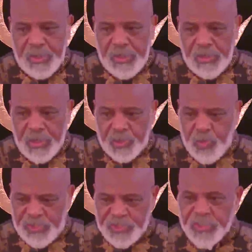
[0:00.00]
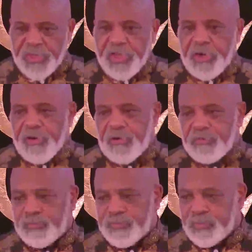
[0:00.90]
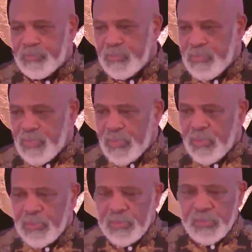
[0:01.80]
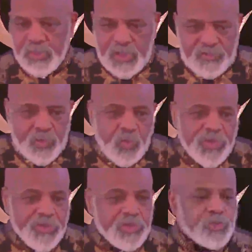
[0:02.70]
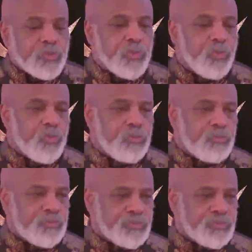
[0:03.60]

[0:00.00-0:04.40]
a questionnaire to everyone in this room,